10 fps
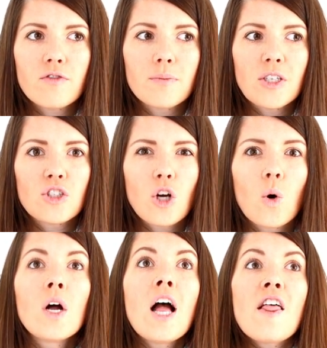from years
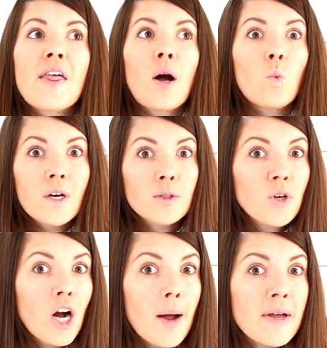ago, that was
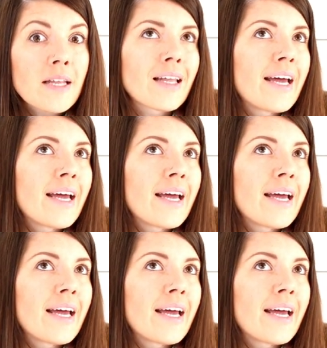more common.